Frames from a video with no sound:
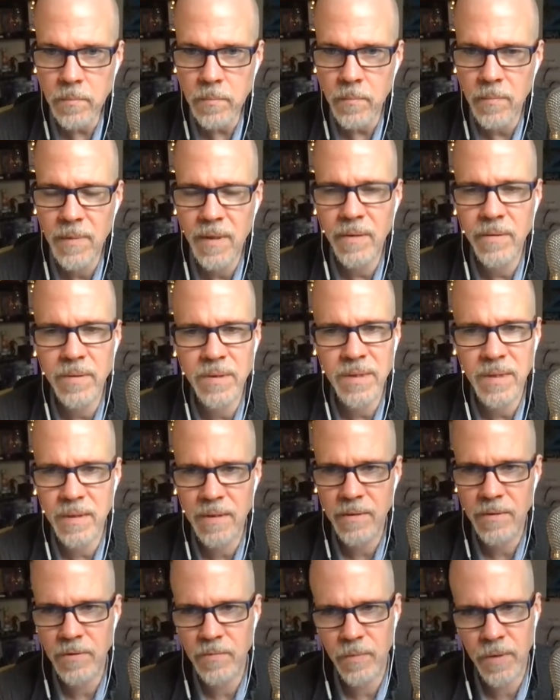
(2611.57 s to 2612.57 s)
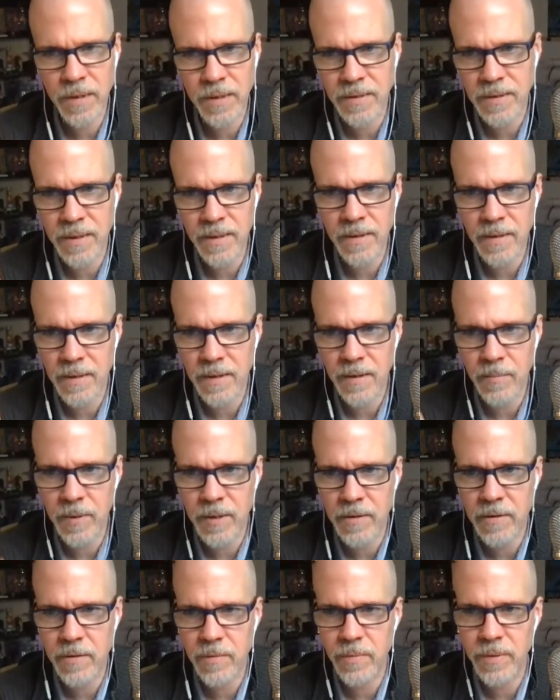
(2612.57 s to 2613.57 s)
Now, see, there's Frank saying the thing
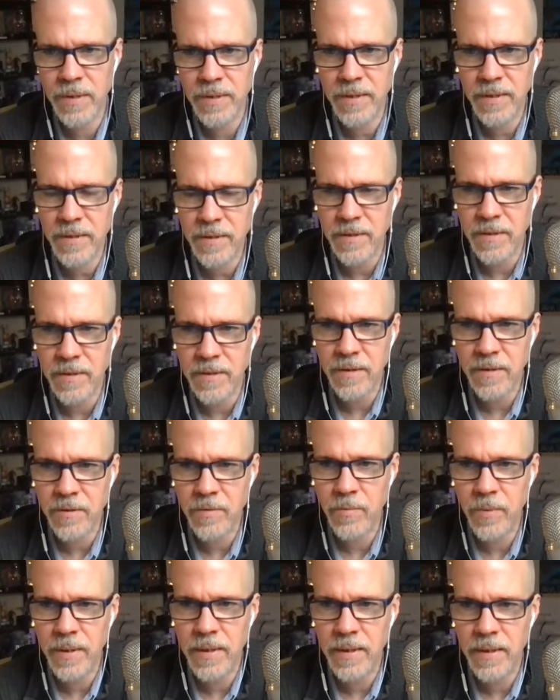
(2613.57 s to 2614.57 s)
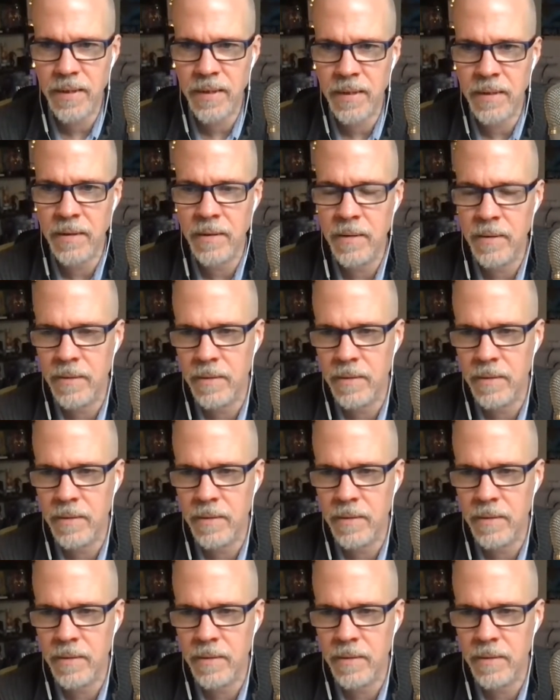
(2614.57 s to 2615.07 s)
about the 3 seasons. I should read ahead.